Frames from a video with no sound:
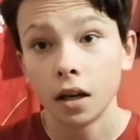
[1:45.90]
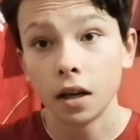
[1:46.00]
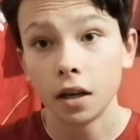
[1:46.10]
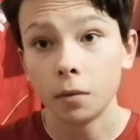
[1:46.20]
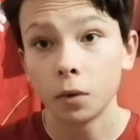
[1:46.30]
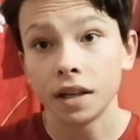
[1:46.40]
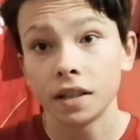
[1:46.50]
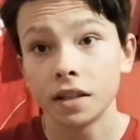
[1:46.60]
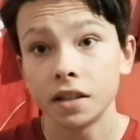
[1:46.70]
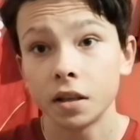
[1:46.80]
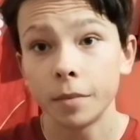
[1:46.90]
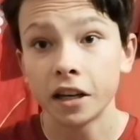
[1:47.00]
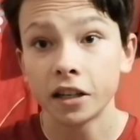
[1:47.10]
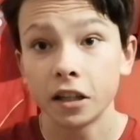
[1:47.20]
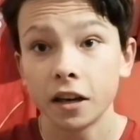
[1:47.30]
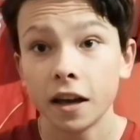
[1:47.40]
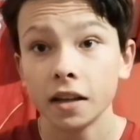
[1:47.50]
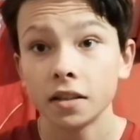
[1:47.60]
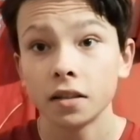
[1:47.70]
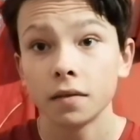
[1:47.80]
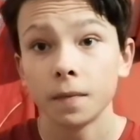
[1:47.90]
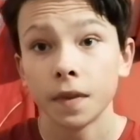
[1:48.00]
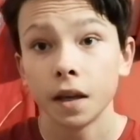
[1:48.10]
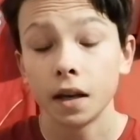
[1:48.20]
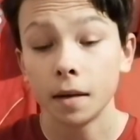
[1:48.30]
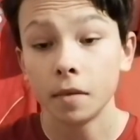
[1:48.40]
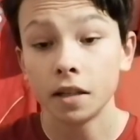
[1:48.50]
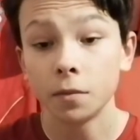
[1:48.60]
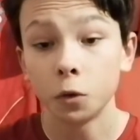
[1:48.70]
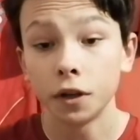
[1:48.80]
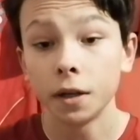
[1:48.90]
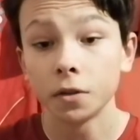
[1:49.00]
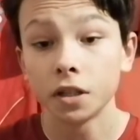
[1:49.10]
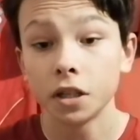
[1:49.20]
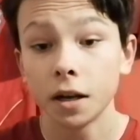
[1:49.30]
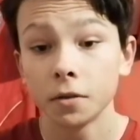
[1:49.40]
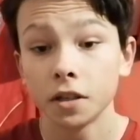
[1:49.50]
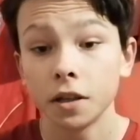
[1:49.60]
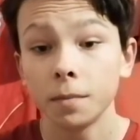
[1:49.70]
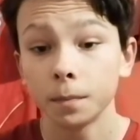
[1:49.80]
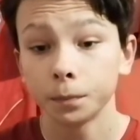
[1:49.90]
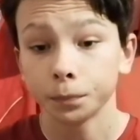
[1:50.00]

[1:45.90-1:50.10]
and it went into the back of the net, and that made it 1-0 to Chelsea.